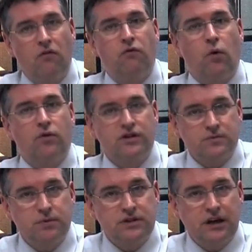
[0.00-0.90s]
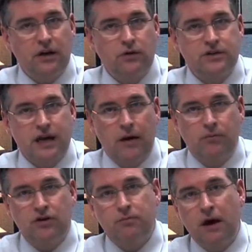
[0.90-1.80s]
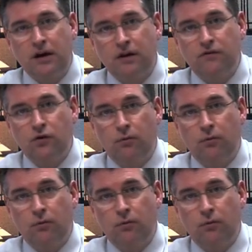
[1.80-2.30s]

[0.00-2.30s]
For this particular assignment, depending if